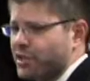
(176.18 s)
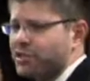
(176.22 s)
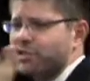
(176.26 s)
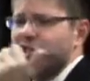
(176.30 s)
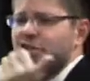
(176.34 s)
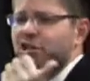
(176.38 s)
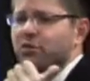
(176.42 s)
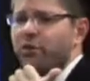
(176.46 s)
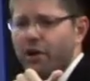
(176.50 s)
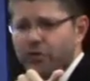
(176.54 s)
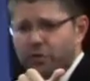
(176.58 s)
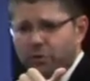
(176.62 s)
us
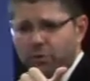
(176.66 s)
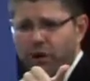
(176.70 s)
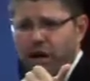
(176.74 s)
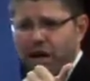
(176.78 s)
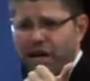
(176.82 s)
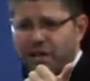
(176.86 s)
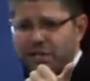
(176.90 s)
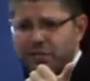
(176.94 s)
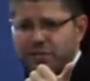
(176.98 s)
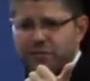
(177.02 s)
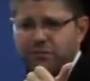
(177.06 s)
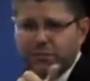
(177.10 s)
to do
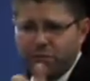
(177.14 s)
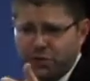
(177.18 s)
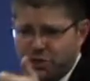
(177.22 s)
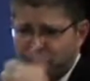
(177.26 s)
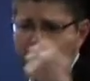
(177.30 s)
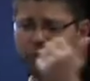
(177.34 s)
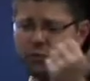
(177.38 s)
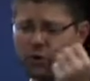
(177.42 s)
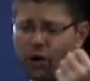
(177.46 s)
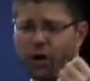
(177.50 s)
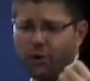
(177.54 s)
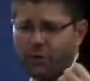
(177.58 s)
otherwise, which
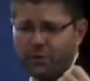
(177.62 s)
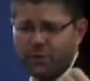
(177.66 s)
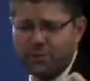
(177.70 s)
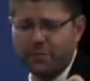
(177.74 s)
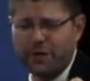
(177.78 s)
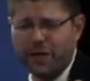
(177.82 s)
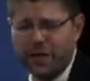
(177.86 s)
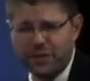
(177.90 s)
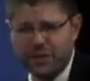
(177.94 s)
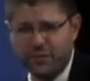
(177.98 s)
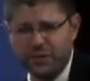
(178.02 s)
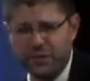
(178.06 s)
is always a
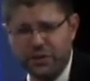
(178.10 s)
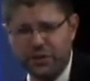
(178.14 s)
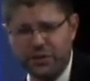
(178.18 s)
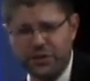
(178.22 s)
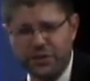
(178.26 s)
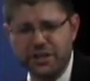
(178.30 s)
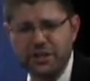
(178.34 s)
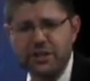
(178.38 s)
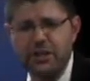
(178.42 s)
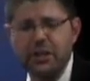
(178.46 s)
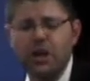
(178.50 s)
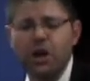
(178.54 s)

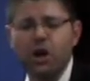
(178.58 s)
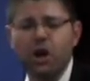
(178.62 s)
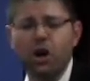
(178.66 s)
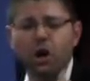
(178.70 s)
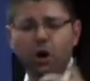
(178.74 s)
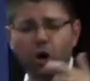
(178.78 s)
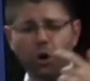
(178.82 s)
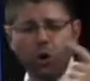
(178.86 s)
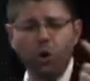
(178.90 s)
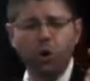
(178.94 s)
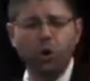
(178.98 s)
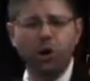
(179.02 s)
possibility,
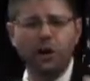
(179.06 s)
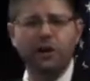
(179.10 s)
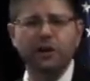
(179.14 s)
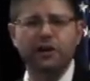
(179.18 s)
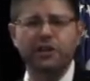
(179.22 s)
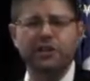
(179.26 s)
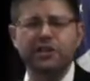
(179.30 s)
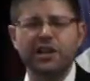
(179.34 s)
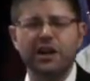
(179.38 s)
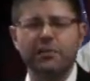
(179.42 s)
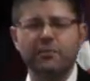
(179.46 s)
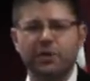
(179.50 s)

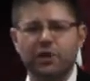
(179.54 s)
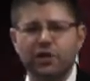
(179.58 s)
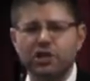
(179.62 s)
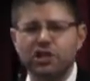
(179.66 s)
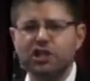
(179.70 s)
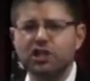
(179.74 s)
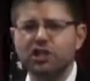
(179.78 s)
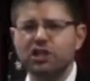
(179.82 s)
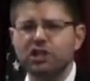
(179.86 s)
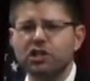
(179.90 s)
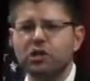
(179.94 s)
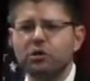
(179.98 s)
or number
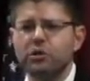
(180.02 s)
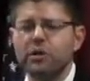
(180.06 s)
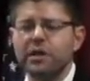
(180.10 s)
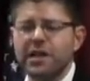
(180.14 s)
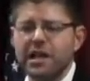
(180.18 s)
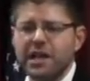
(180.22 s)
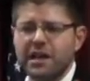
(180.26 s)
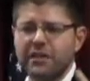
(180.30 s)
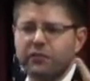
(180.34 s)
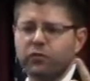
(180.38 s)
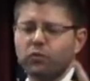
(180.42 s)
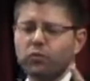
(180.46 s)
two,
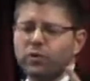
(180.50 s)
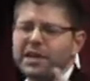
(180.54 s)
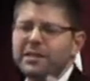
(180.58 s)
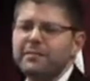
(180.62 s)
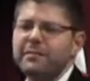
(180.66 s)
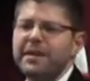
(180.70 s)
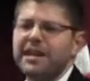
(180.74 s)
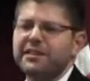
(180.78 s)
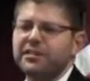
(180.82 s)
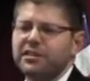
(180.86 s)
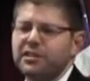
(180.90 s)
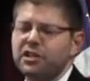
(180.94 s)
if we
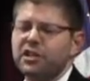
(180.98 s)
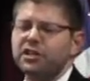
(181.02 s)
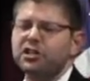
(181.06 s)
make the